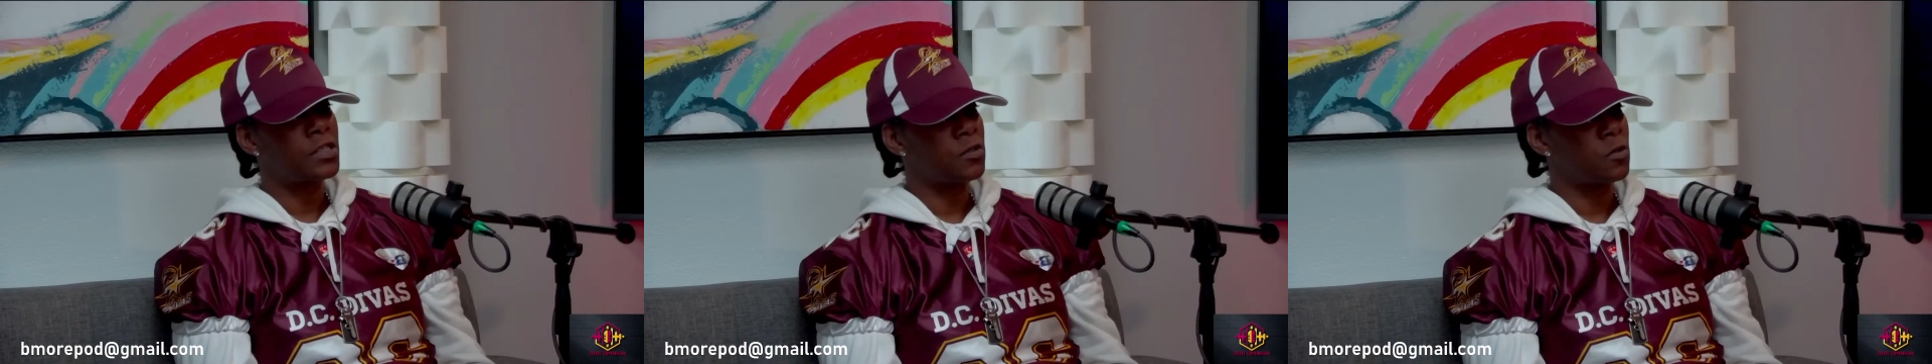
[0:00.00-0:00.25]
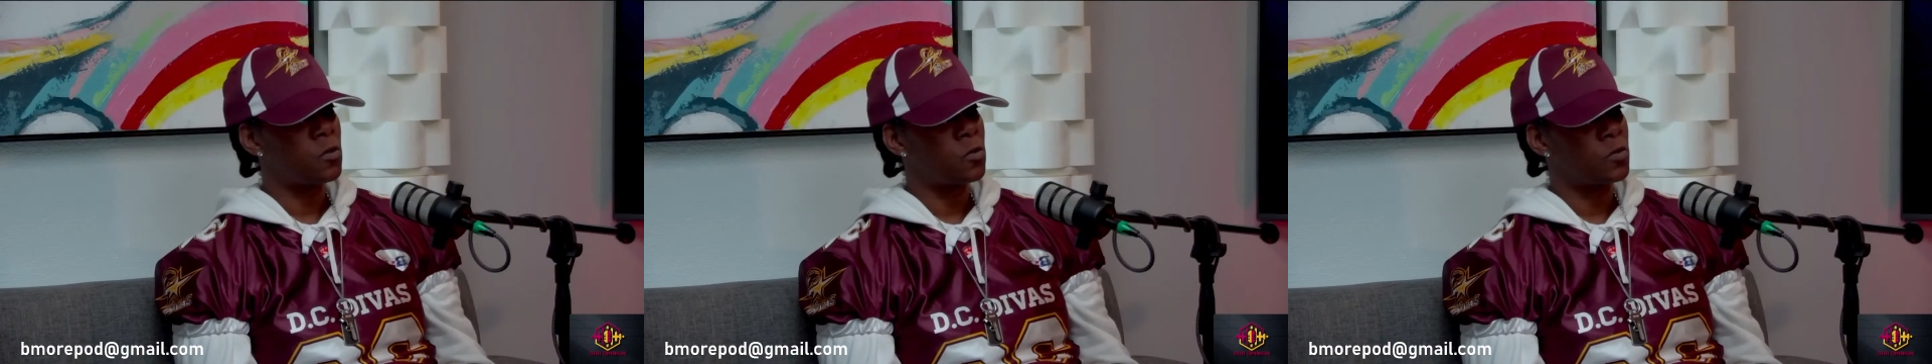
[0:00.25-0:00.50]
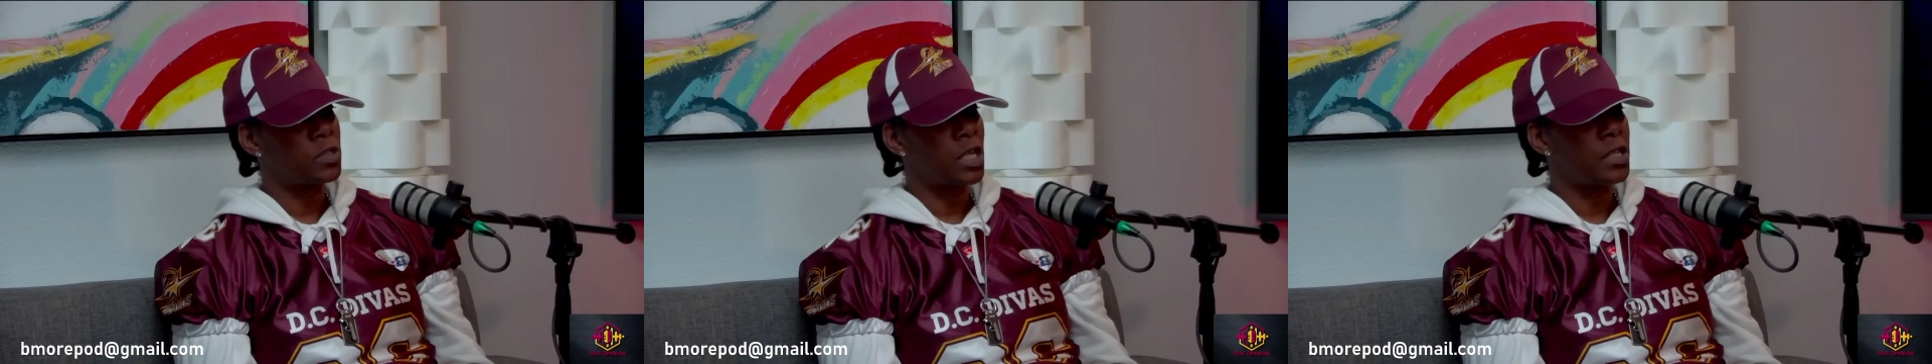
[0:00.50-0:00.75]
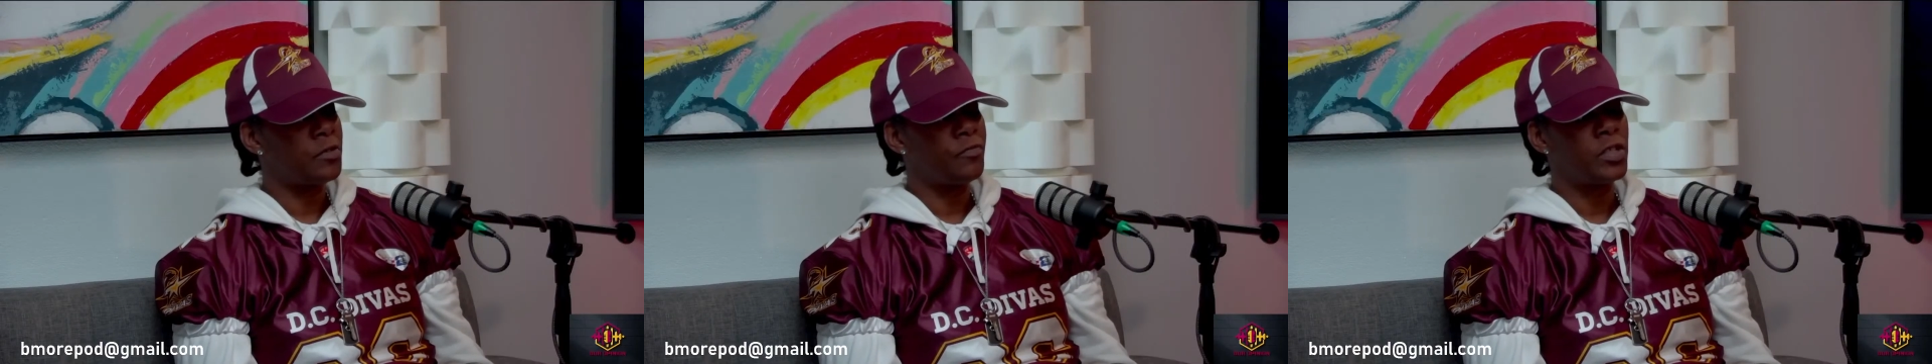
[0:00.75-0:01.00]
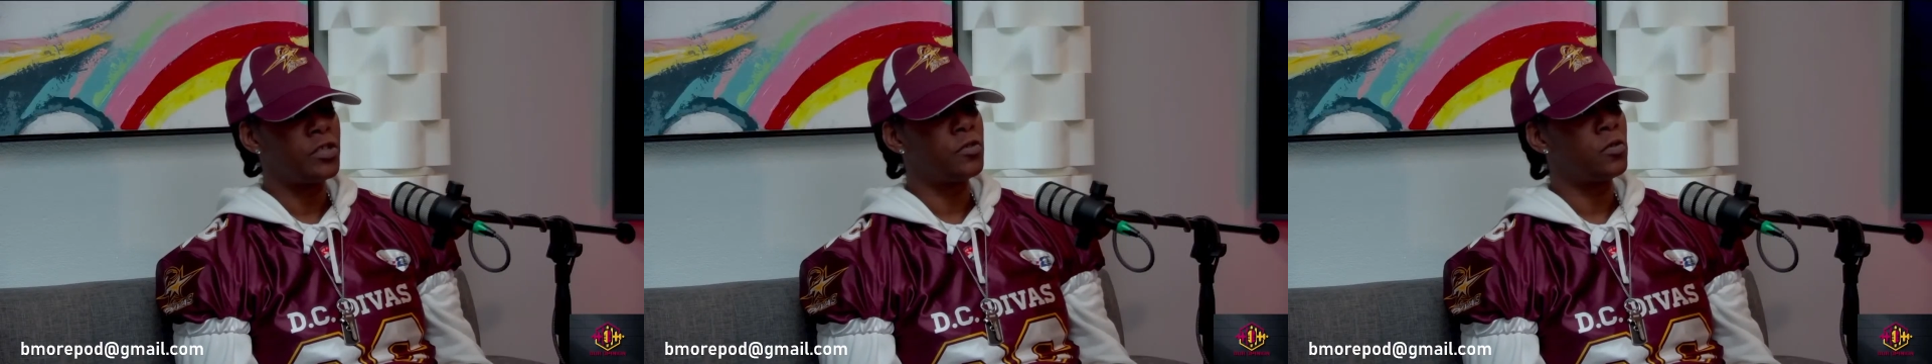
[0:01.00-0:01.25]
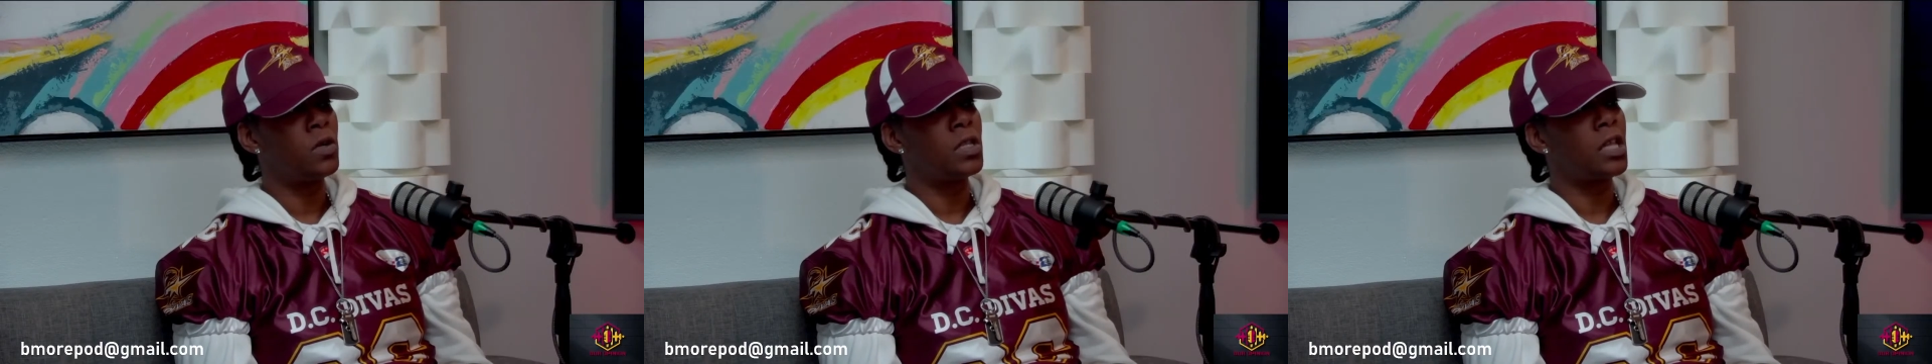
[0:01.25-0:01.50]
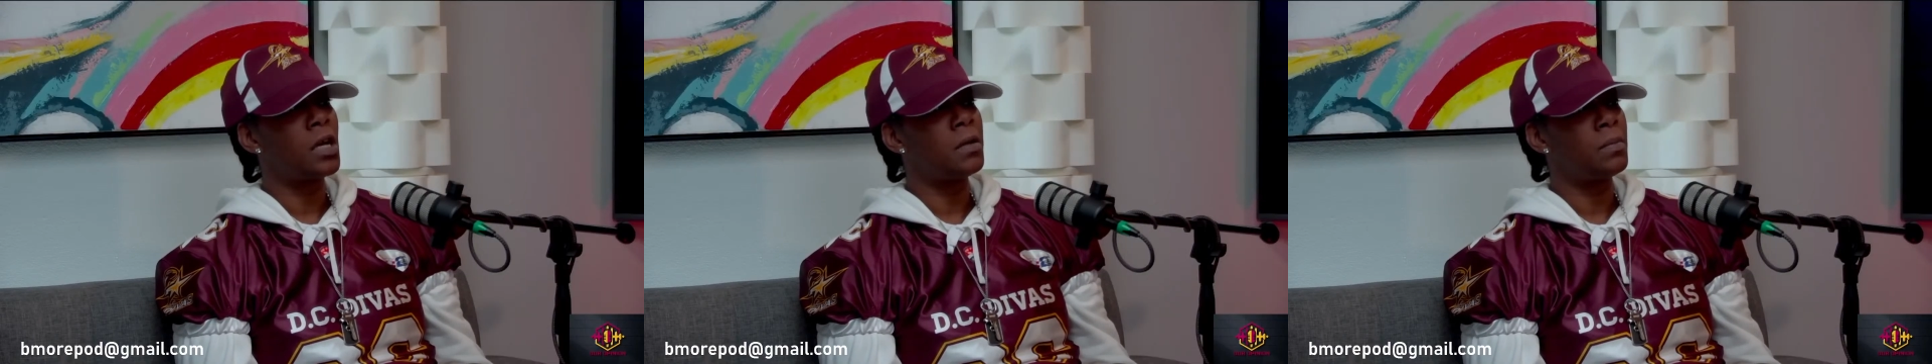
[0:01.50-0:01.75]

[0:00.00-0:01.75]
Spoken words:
and O's. So I didn't really know a lot